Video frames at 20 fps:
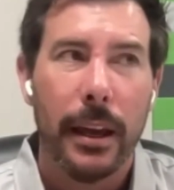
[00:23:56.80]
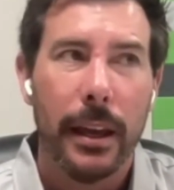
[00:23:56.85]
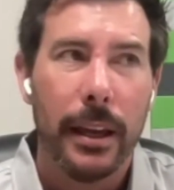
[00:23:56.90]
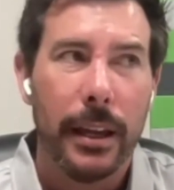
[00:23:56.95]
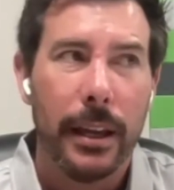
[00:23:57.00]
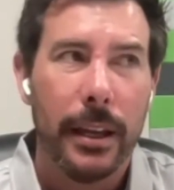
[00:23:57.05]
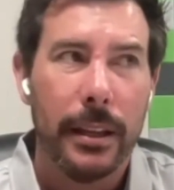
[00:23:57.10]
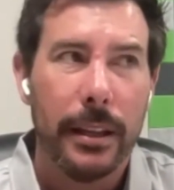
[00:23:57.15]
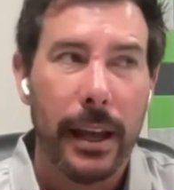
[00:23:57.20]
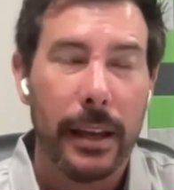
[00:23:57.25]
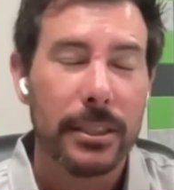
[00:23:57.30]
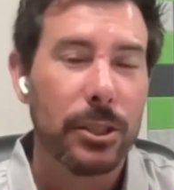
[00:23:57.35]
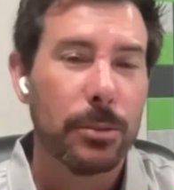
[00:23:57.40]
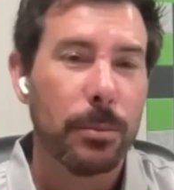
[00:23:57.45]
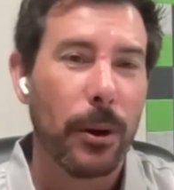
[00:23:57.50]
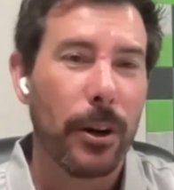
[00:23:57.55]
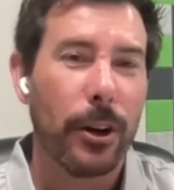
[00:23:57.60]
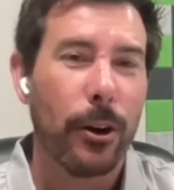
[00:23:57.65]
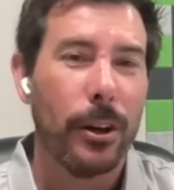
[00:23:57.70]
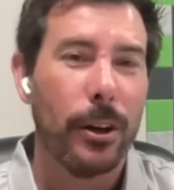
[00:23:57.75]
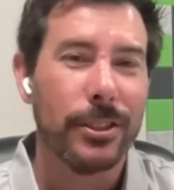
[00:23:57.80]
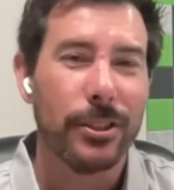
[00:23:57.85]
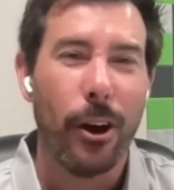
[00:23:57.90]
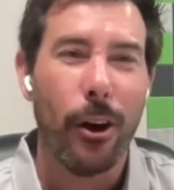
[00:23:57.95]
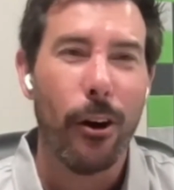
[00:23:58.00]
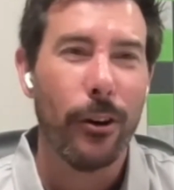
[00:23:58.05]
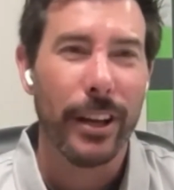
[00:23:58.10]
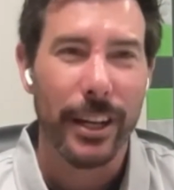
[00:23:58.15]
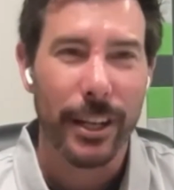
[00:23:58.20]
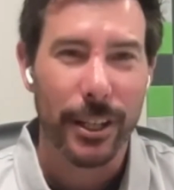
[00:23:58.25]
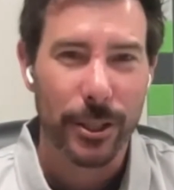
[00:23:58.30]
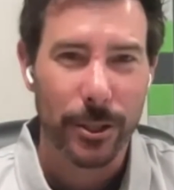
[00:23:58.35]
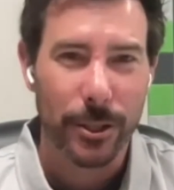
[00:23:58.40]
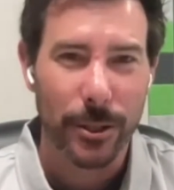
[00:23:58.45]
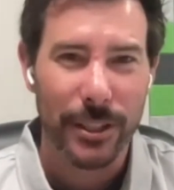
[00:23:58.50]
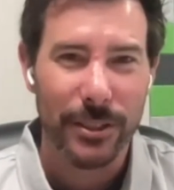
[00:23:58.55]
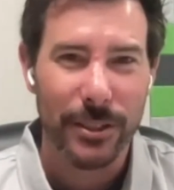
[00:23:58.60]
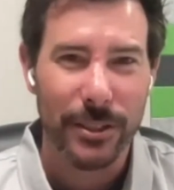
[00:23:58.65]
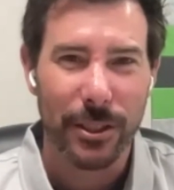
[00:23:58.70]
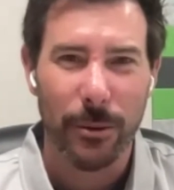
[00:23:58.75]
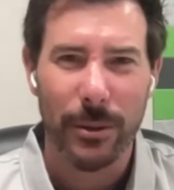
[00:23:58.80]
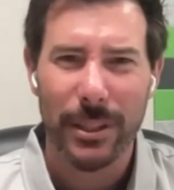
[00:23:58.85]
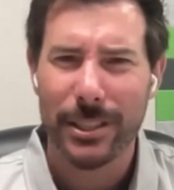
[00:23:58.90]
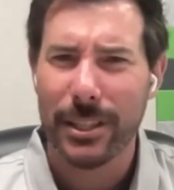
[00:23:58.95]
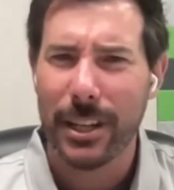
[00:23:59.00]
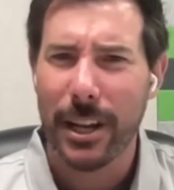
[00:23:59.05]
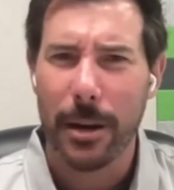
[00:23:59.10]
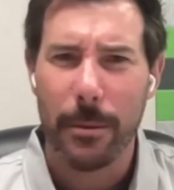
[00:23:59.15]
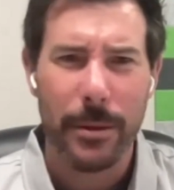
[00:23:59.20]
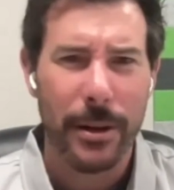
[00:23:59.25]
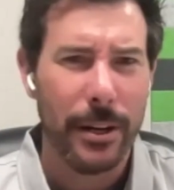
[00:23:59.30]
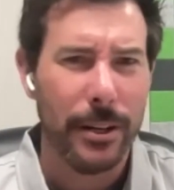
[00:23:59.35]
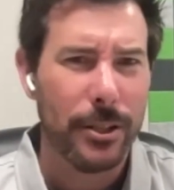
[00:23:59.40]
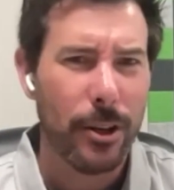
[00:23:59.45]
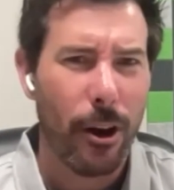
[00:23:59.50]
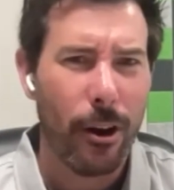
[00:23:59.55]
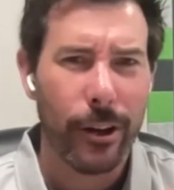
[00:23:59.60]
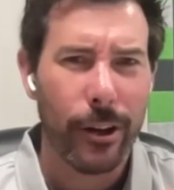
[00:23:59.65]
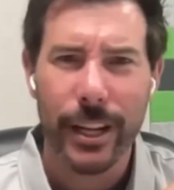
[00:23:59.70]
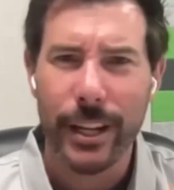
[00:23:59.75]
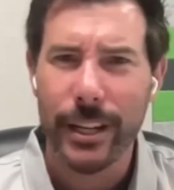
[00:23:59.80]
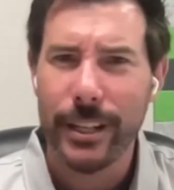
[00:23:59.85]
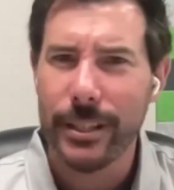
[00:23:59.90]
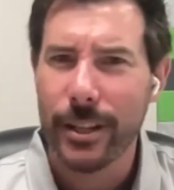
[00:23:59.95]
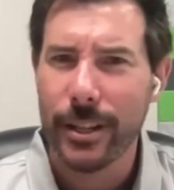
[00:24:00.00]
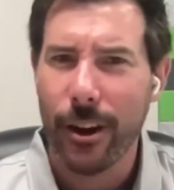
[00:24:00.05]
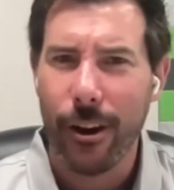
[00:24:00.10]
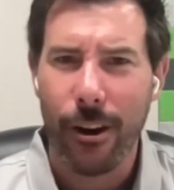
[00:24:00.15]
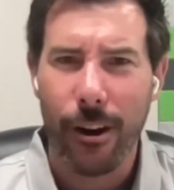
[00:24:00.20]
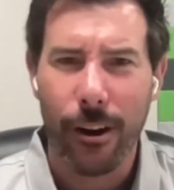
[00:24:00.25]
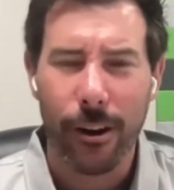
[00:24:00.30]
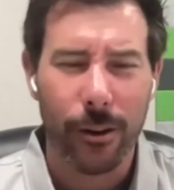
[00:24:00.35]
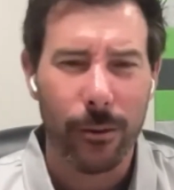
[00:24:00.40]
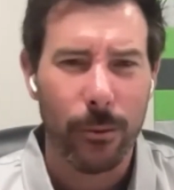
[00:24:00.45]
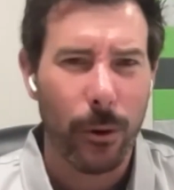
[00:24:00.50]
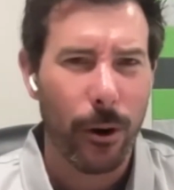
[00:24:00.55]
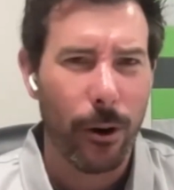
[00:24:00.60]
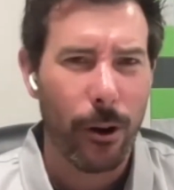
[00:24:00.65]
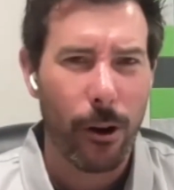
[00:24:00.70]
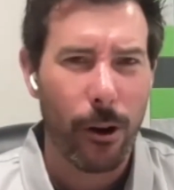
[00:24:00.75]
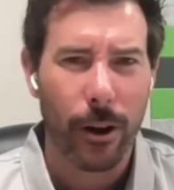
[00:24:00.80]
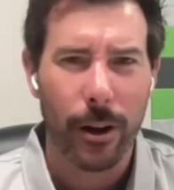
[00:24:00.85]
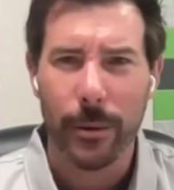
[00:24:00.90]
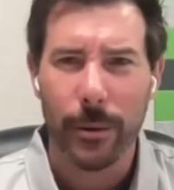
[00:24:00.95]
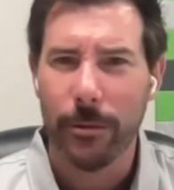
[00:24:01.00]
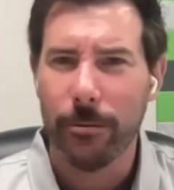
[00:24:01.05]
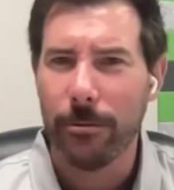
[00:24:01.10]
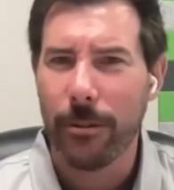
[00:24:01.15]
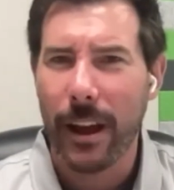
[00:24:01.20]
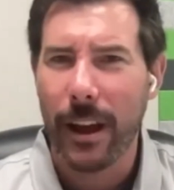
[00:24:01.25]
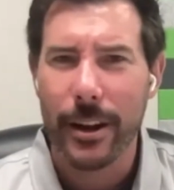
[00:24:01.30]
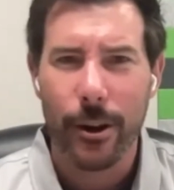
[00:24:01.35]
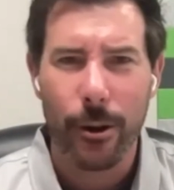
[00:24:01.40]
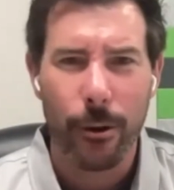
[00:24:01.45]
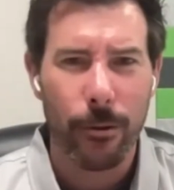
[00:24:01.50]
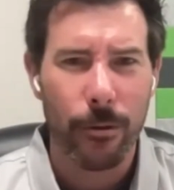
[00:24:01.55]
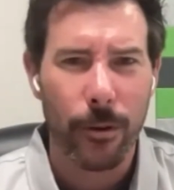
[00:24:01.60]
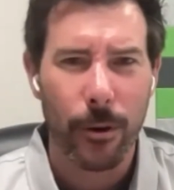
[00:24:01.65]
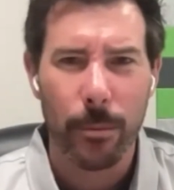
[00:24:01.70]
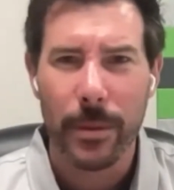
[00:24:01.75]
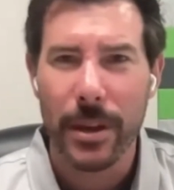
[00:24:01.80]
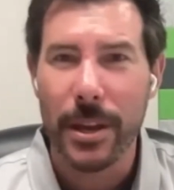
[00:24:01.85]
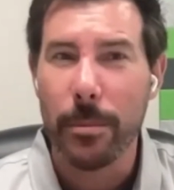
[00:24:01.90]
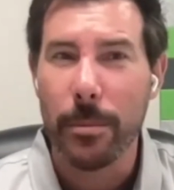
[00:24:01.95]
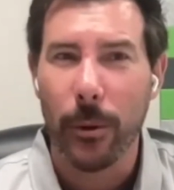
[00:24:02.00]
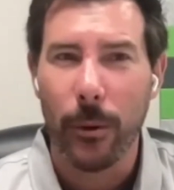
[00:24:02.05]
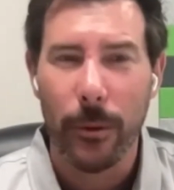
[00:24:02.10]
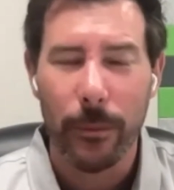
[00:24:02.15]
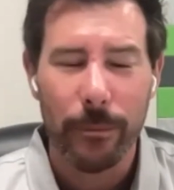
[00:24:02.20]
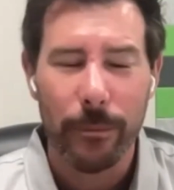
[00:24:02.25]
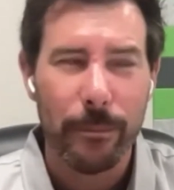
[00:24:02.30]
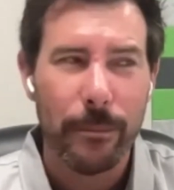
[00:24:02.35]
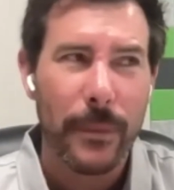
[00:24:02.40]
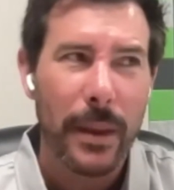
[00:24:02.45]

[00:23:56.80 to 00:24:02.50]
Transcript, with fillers: And that's spread across all industries. So it's going to be dog eat dog. We're all going to be fighting over people.